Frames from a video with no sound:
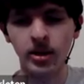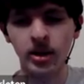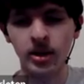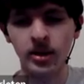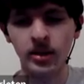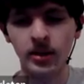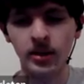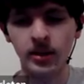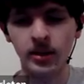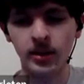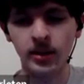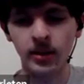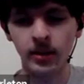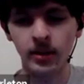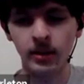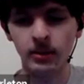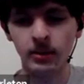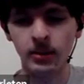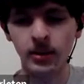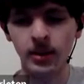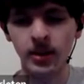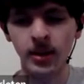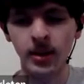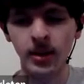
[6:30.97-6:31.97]
just
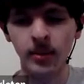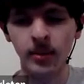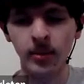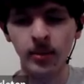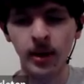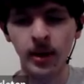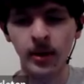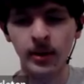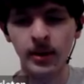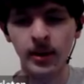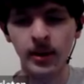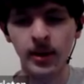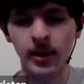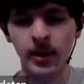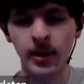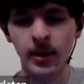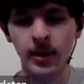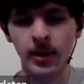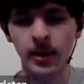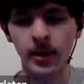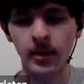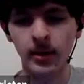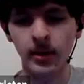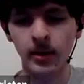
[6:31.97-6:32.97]
by
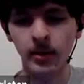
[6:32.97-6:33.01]
the